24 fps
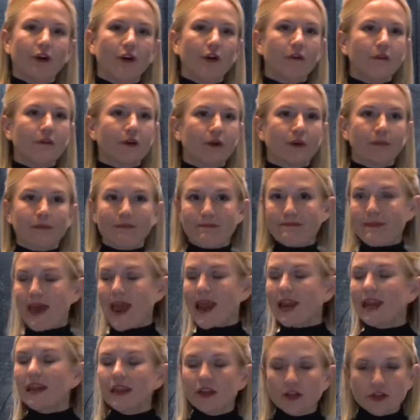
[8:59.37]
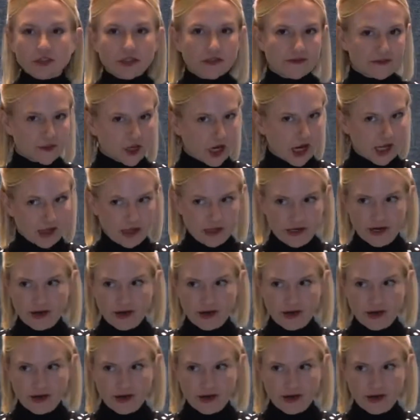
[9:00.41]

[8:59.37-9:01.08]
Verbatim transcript: over many years of trial and